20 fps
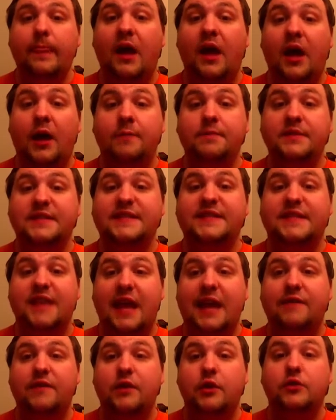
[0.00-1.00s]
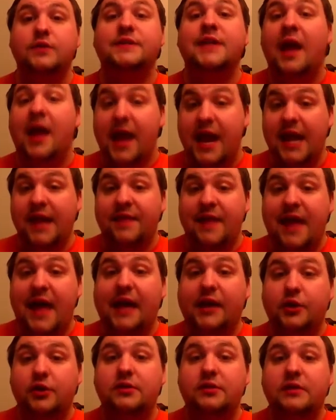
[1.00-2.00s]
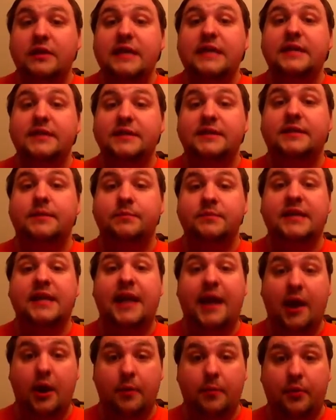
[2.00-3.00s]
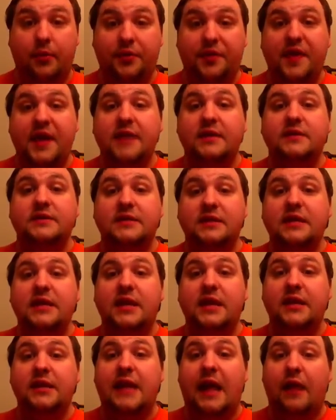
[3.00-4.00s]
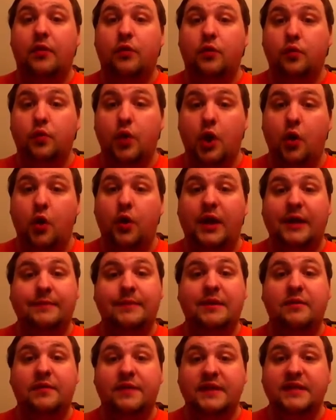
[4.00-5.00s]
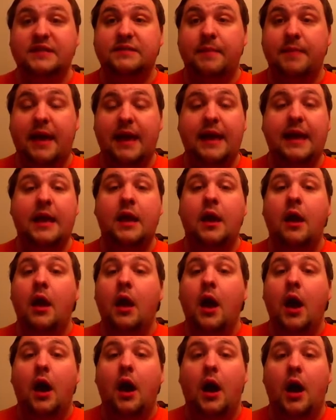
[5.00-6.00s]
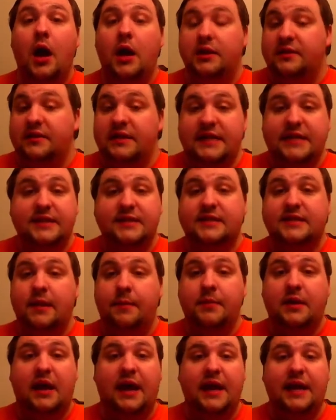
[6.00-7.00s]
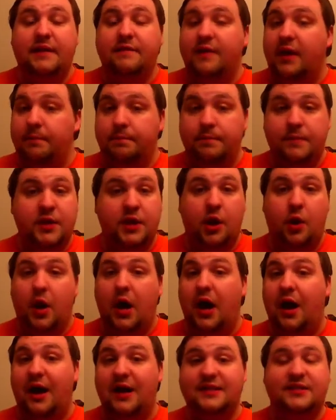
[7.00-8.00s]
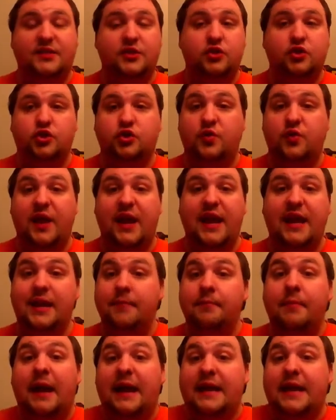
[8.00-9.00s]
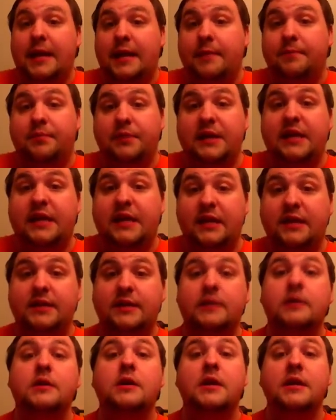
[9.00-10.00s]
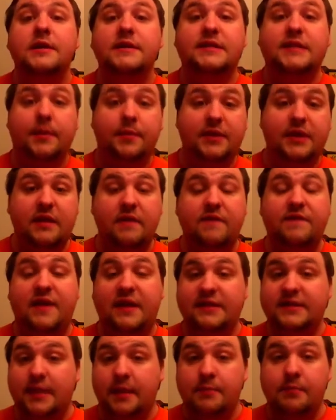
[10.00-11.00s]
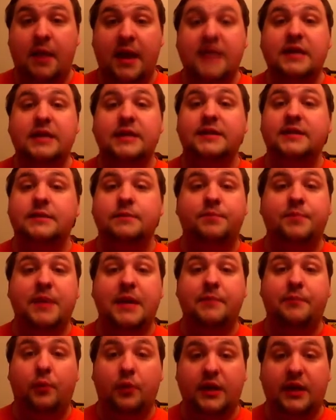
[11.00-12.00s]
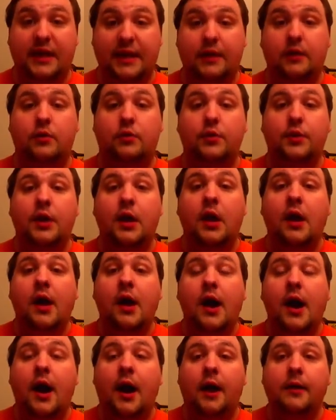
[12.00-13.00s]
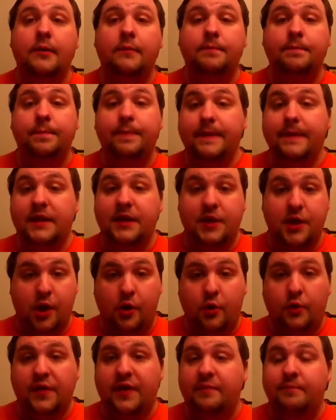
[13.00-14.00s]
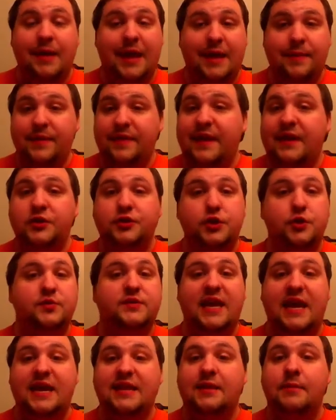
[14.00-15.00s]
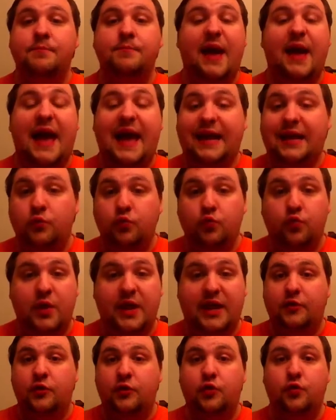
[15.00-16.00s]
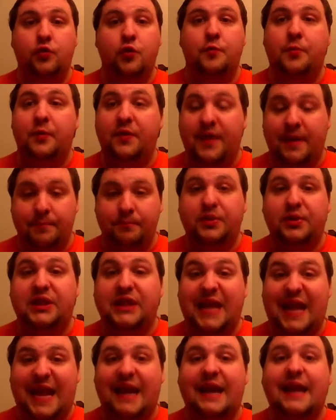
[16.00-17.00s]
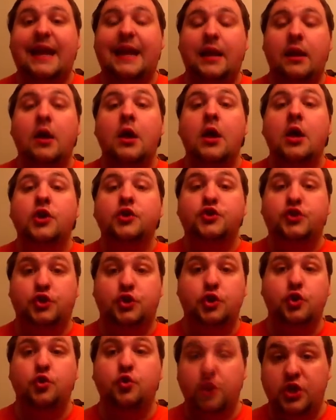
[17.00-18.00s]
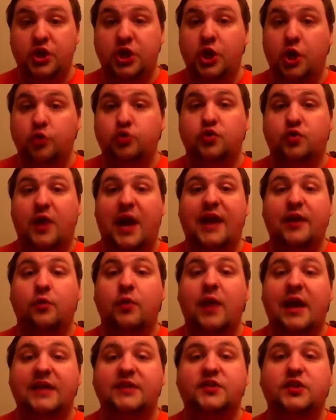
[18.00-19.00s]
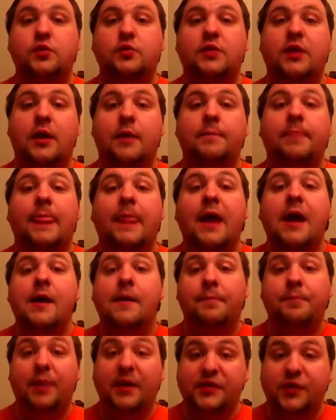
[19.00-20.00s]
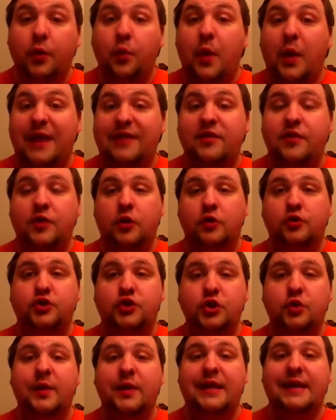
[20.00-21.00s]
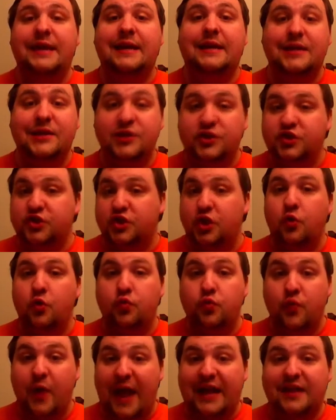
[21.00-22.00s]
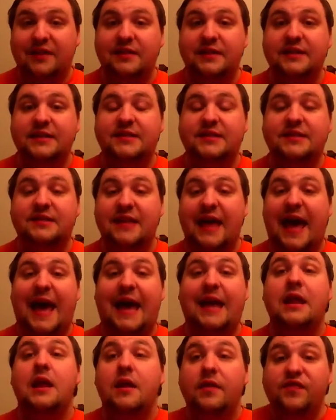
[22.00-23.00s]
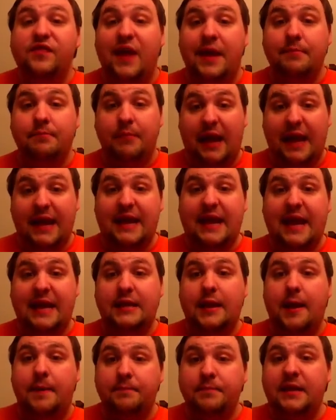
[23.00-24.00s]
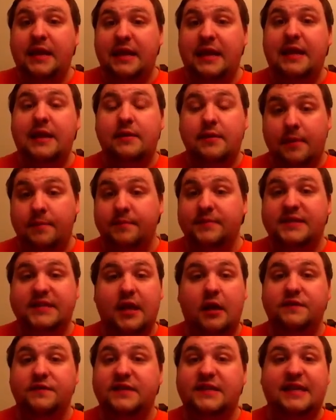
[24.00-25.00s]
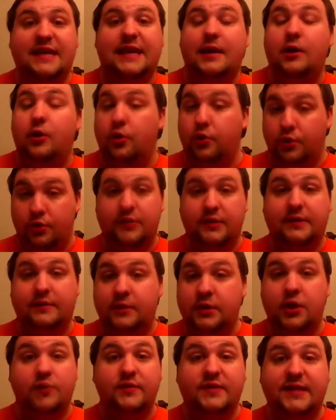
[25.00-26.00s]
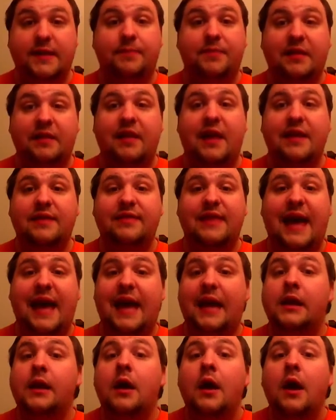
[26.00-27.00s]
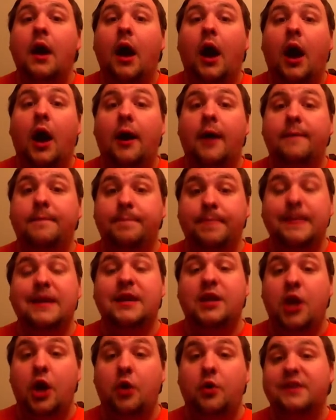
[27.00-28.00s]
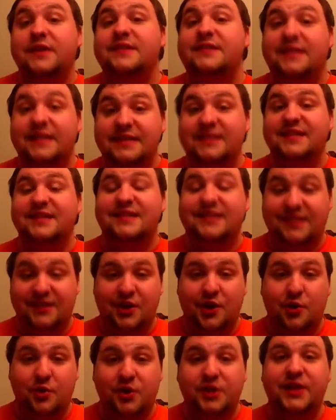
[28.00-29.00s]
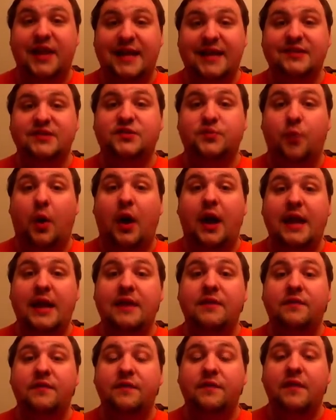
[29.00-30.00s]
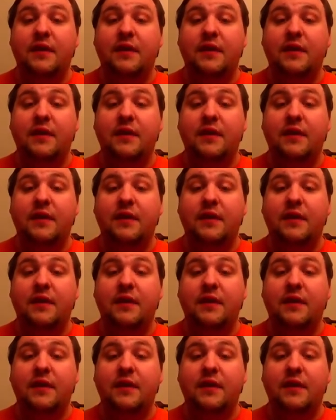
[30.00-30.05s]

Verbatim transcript: um, the saviors, and that could lead to some terrible things leading down the road. I mean, this may uh, lead to some kind of a you know hostage trade. It might end up leading to some of the events that might get some people killed. Um, you know that maybe they do take them back, and and the group are then planning to you know try to rescue them. But the way that they're doing it is so reckless that they might end up getting themselves killed or you know something like that. Um, you know because this is you know Glenn's wife